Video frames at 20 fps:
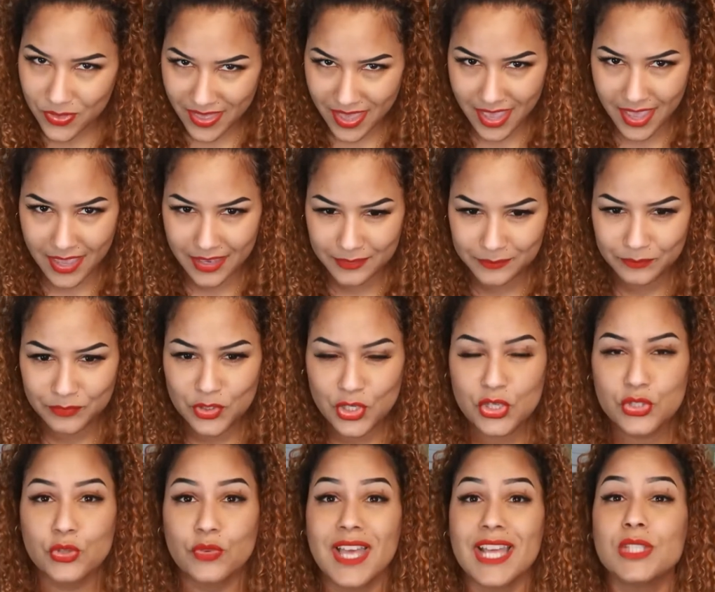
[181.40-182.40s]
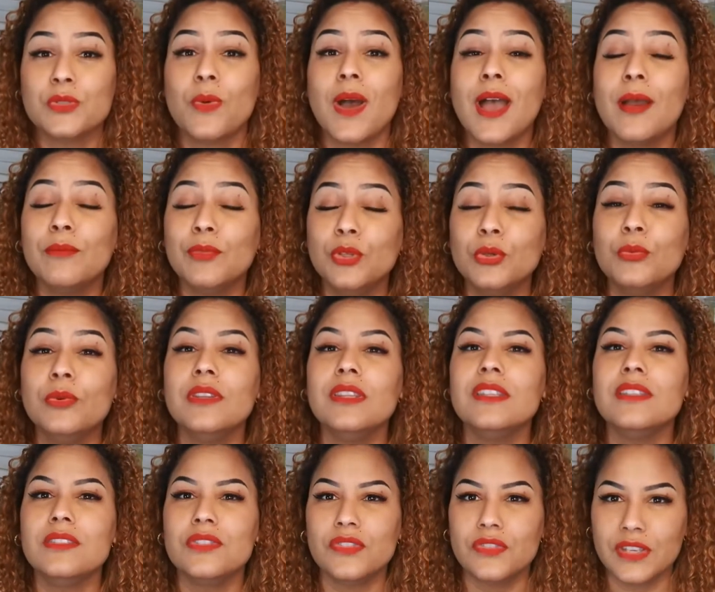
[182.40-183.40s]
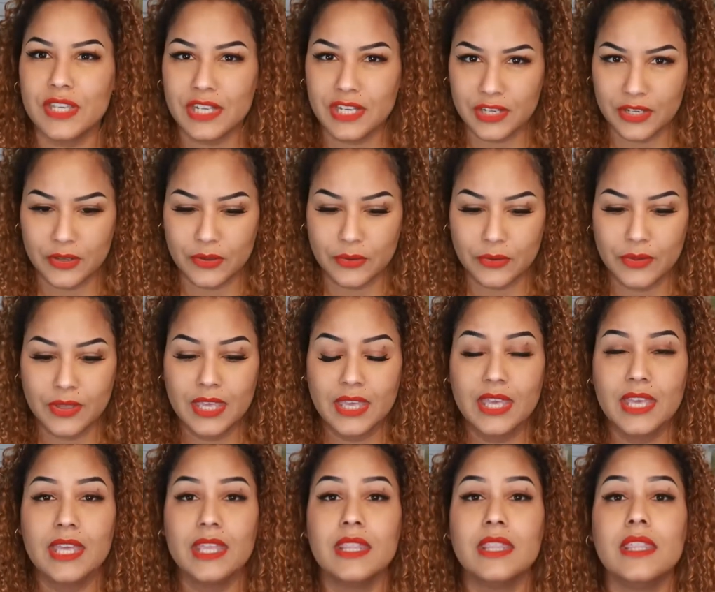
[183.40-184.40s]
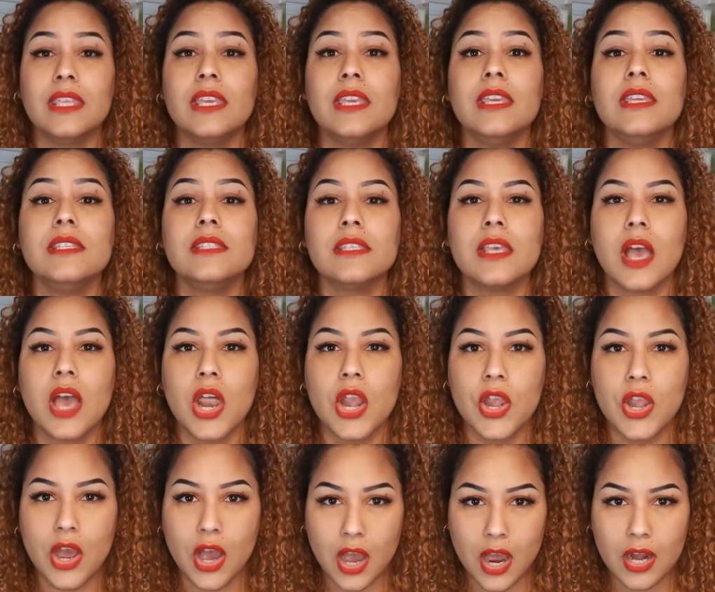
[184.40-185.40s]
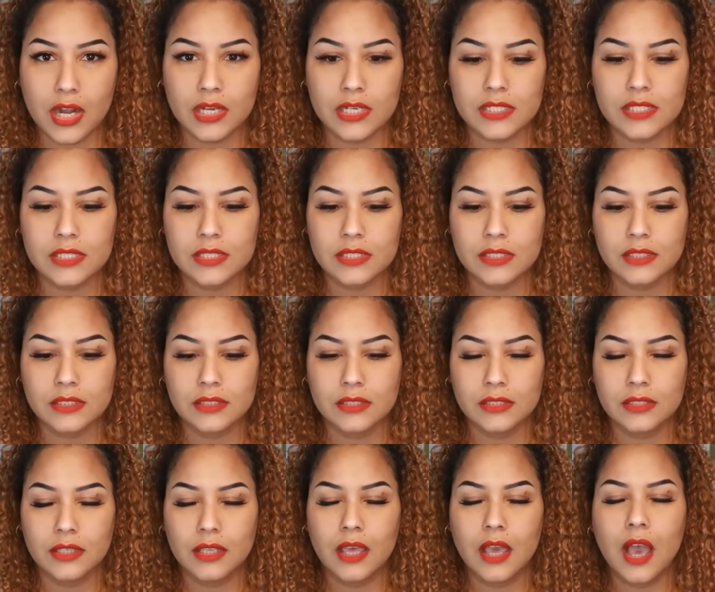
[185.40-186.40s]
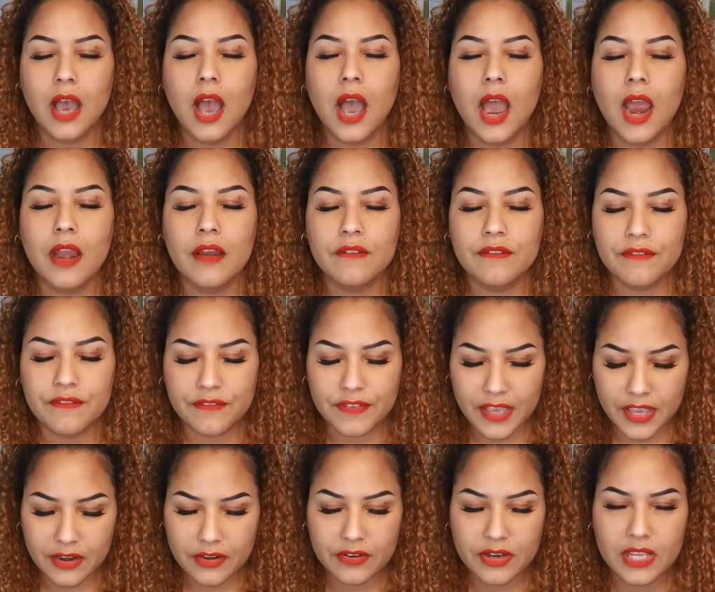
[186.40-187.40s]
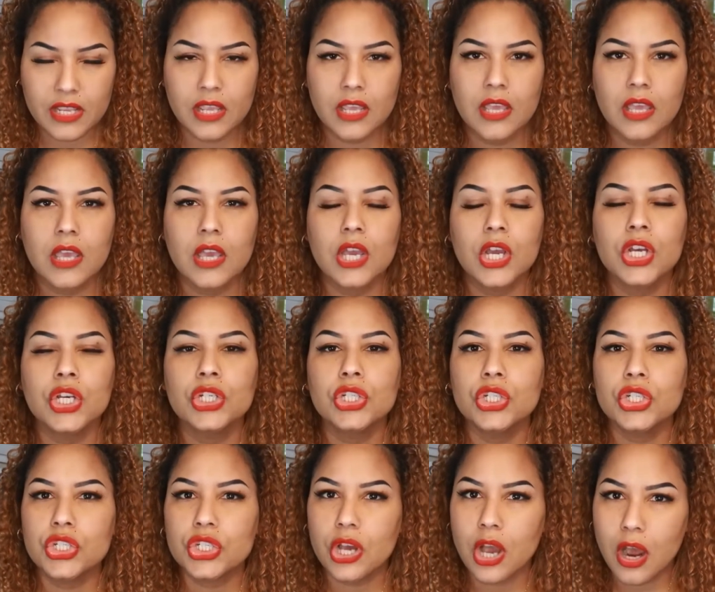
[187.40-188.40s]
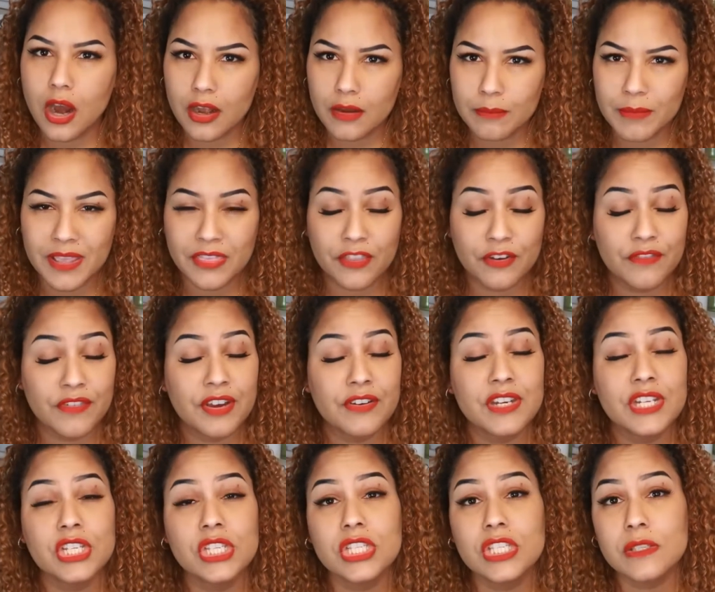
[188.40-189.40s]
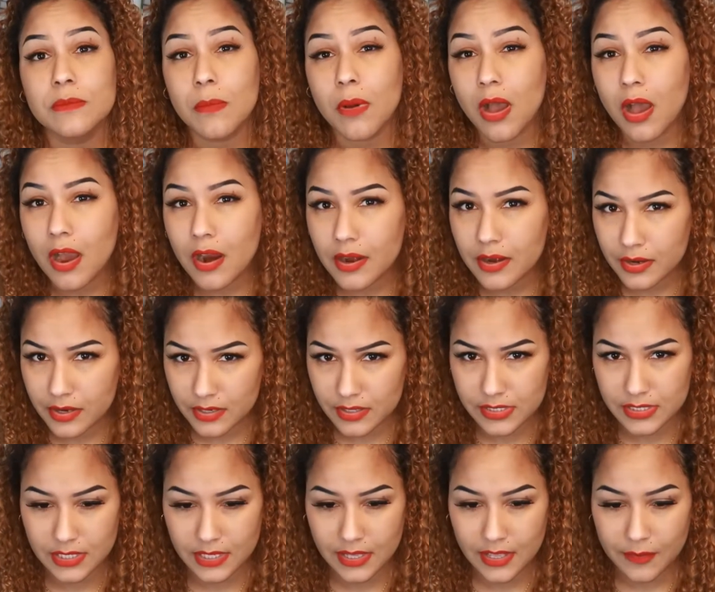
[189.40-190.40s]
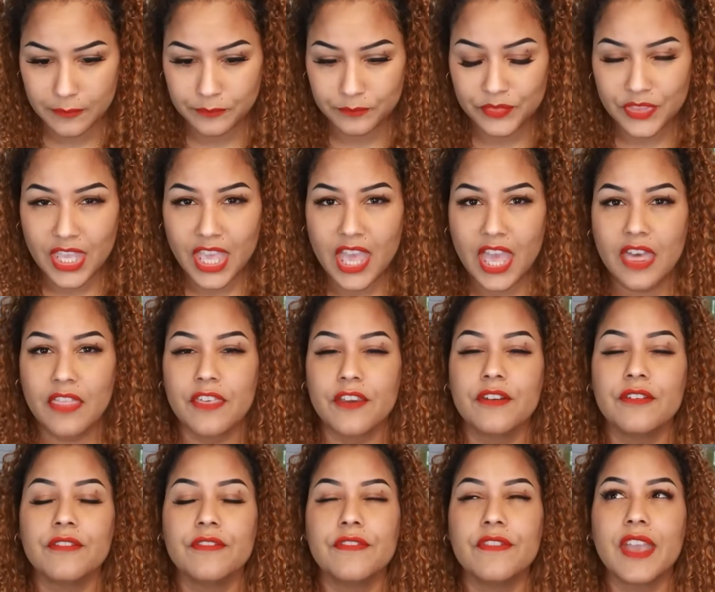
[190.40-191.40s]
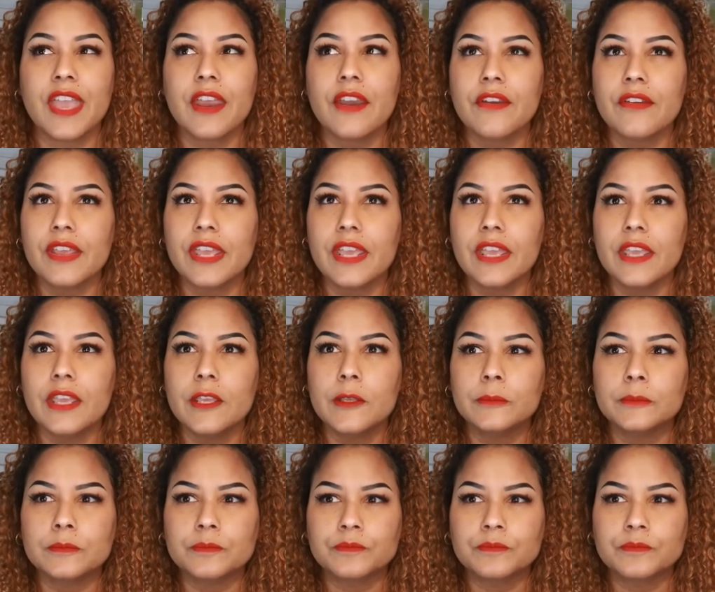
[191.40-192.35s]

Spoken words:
that. So that's why I'm doing this video. These narcs are very charming. They're very smart. They're very